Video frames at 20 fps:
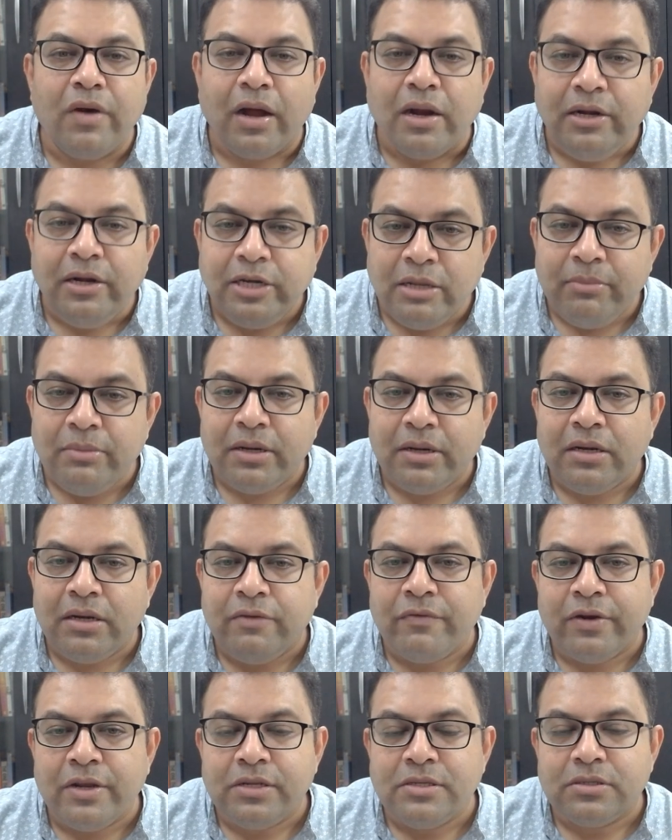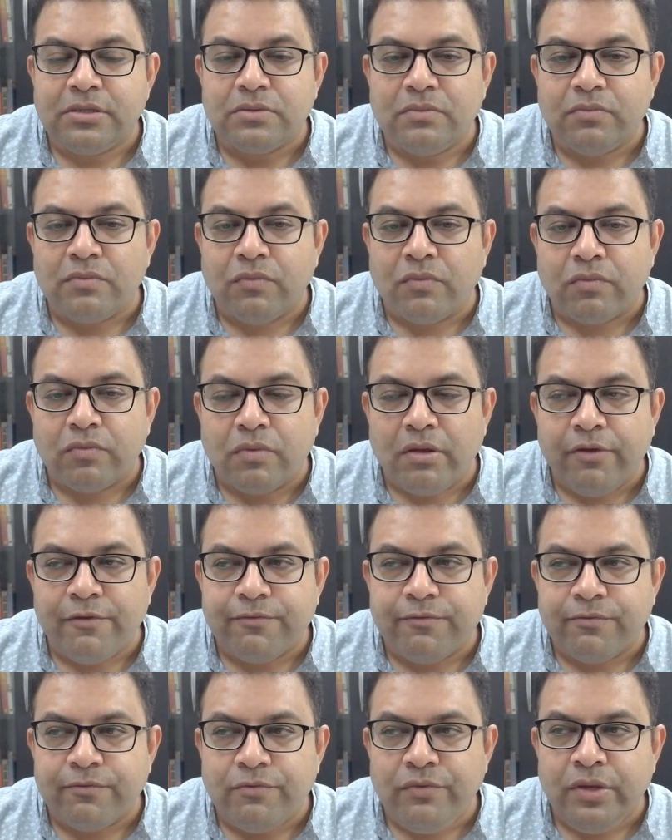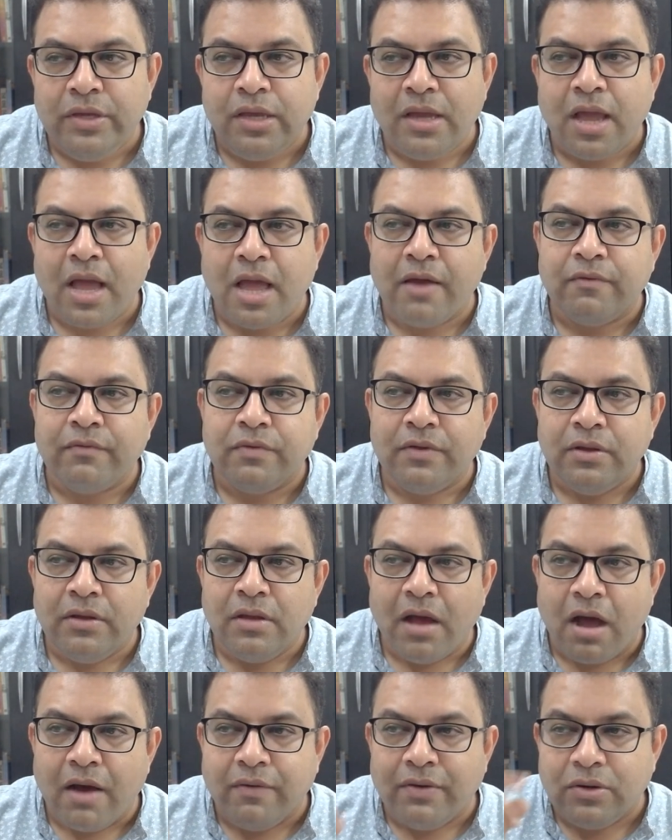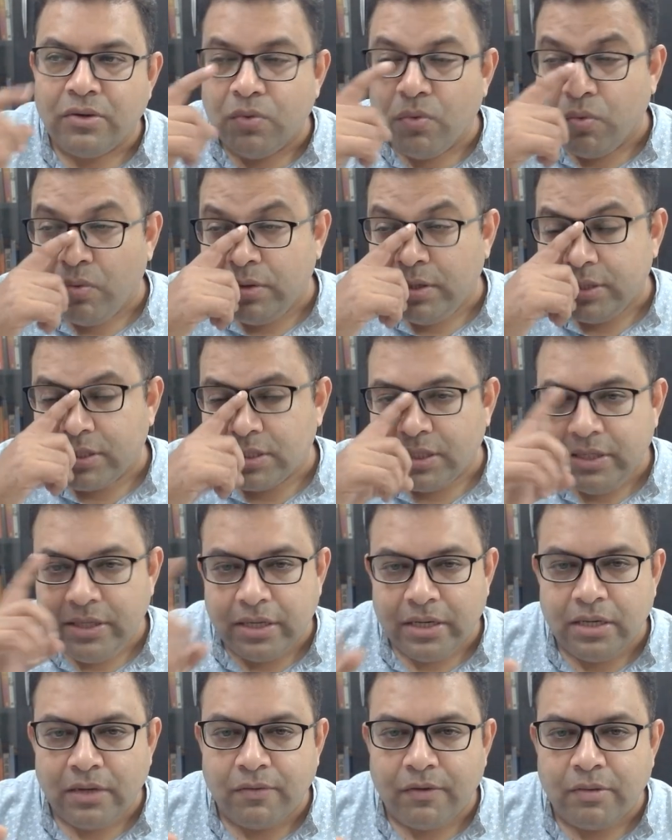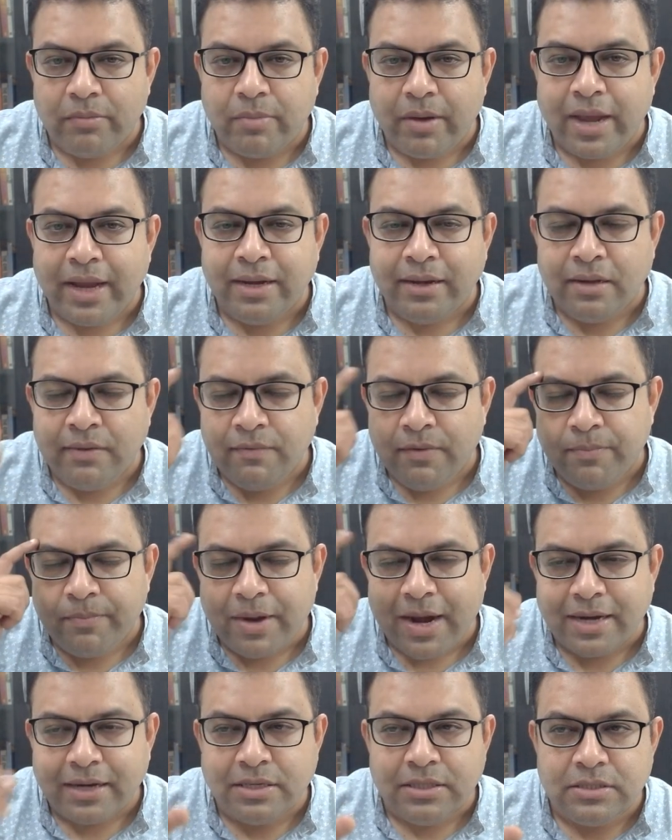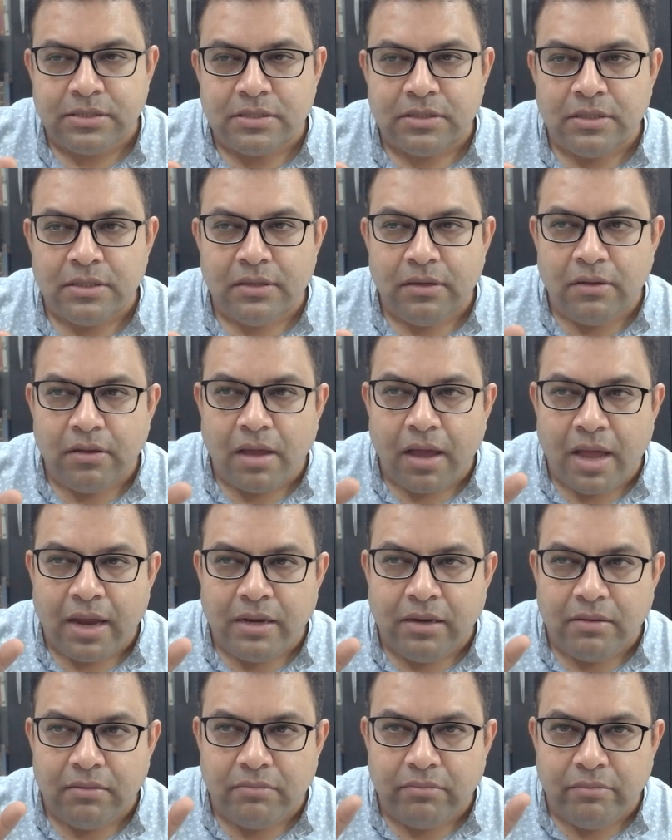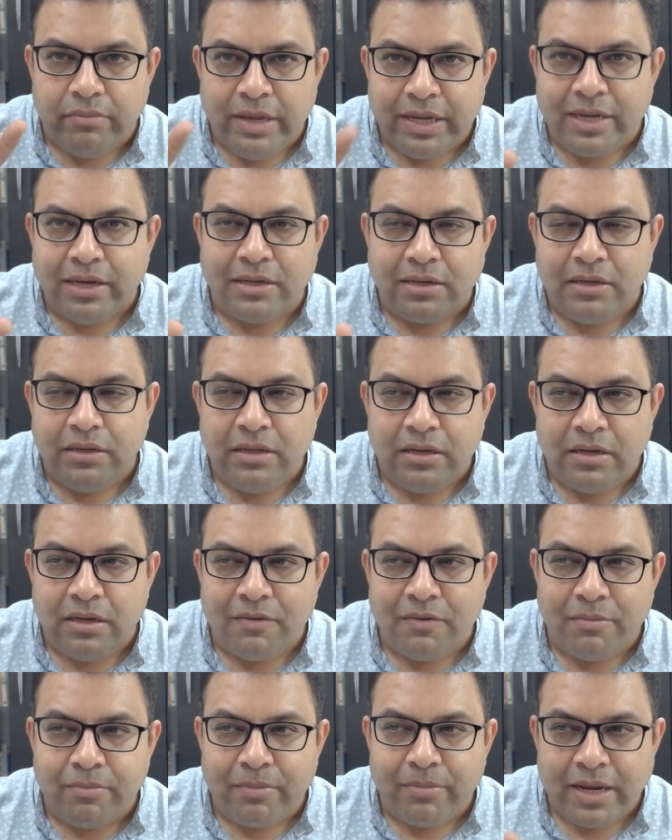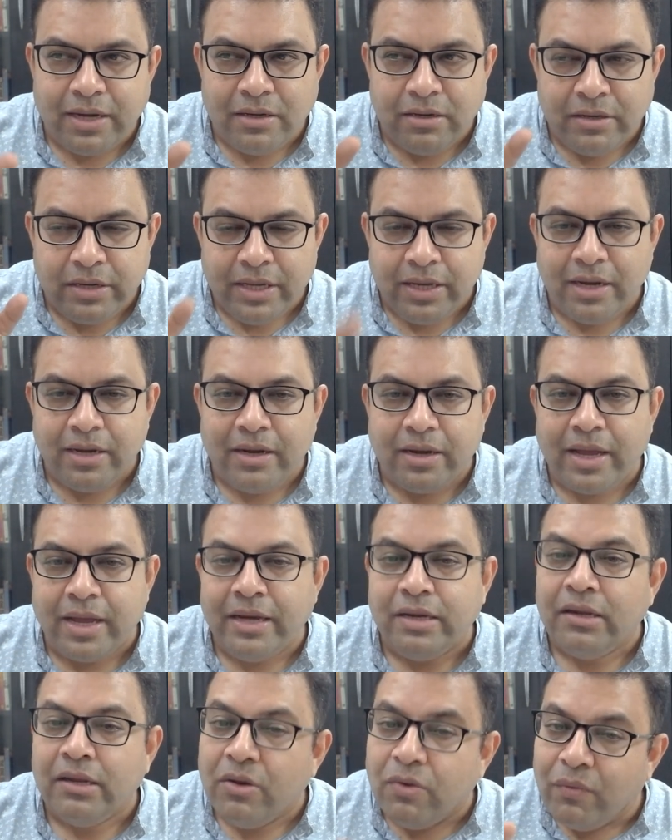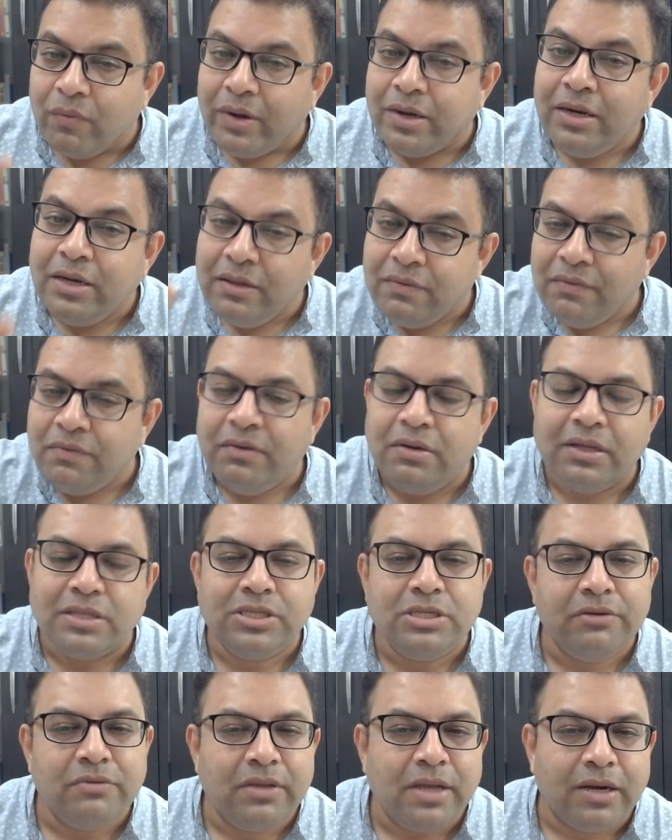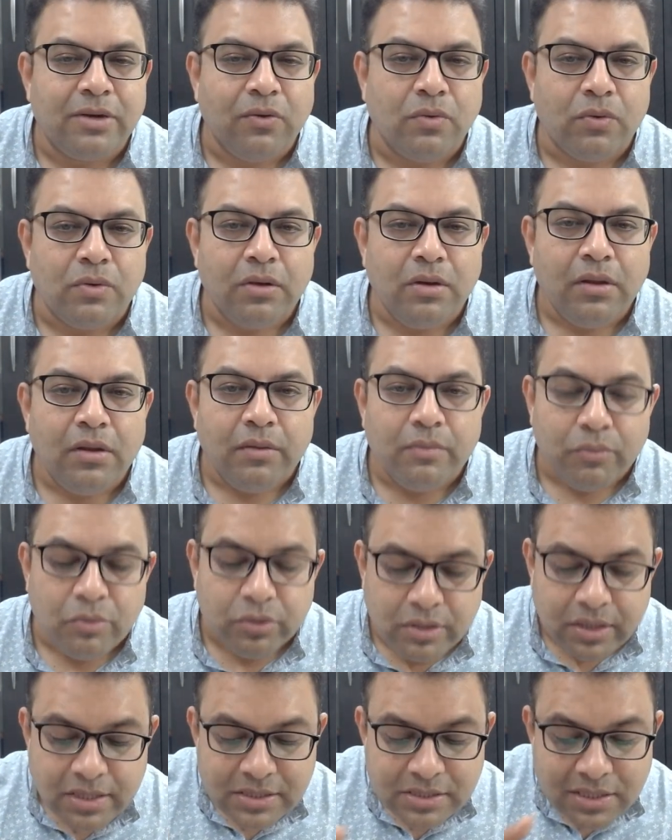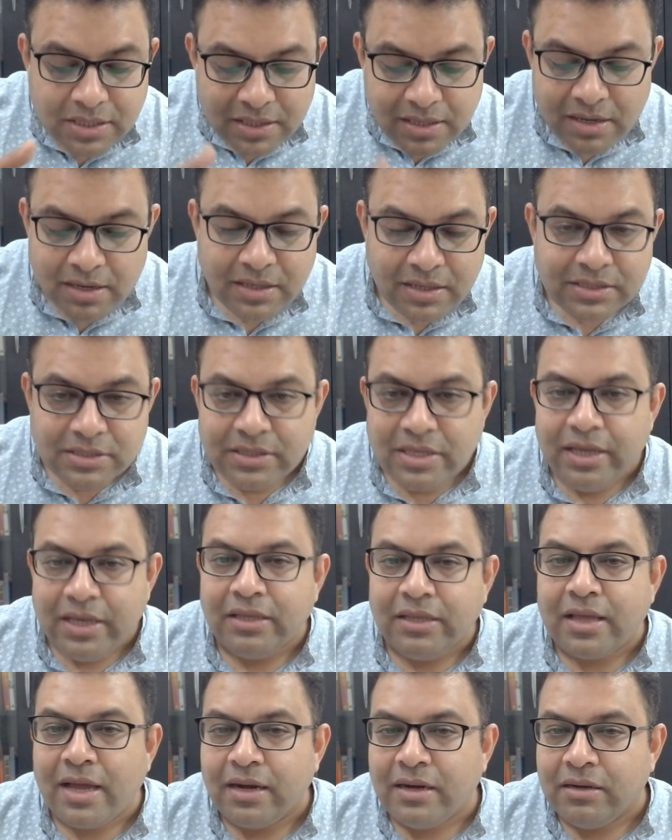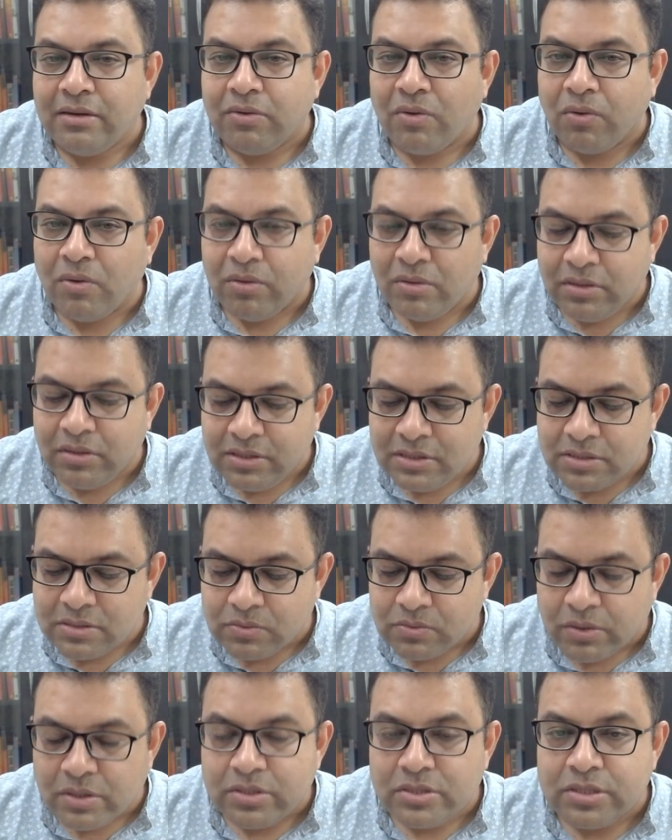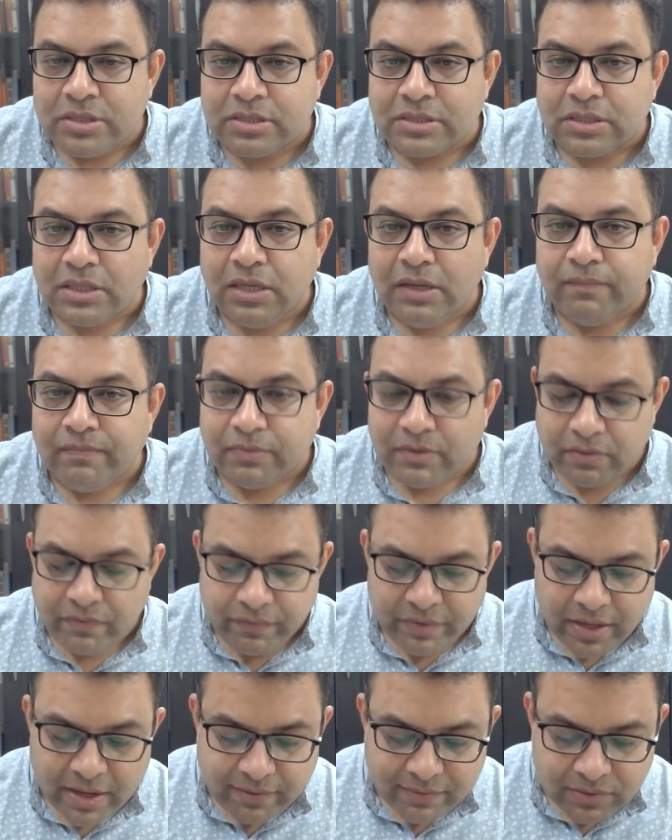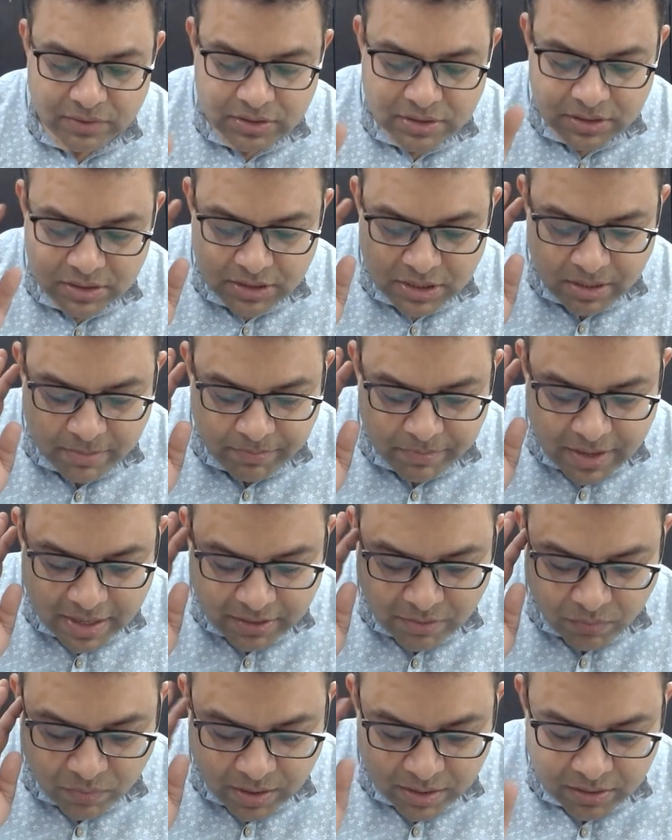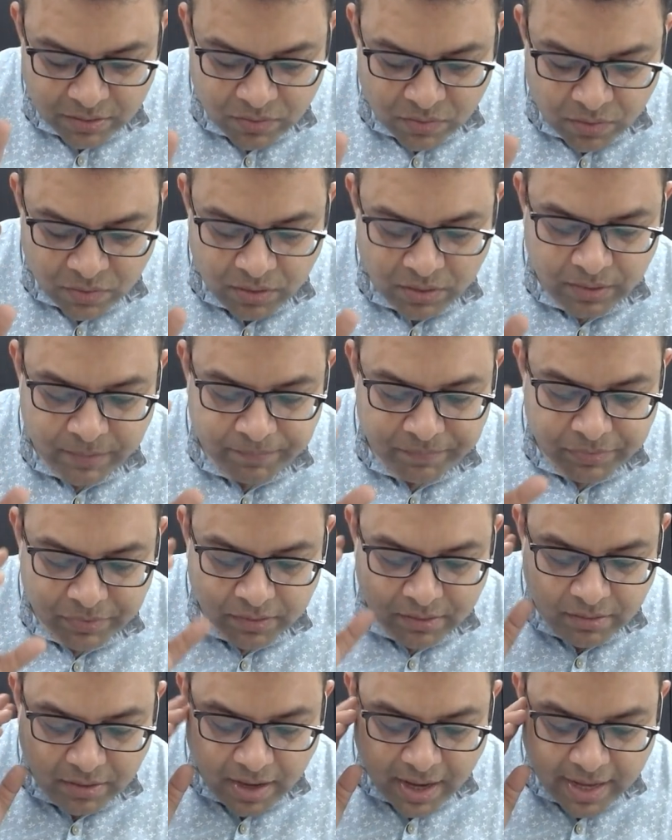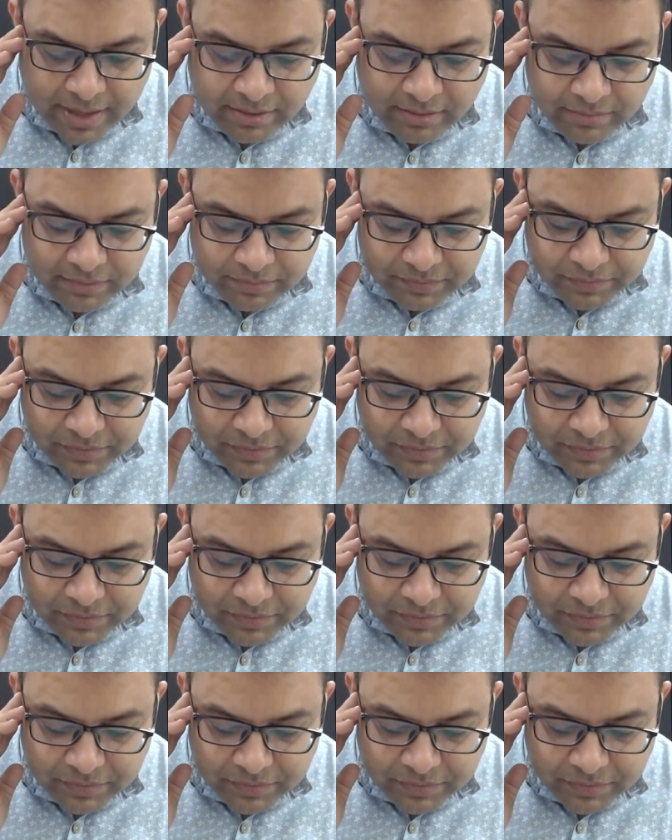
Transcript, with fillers: ultimately, friends, if we have our goal is clear in our mind and we practice and make it clear in our mind day and night, one day we will achieve that goal. Buddha is clearly saying that in all these verses. So we have to just keep that one goal, and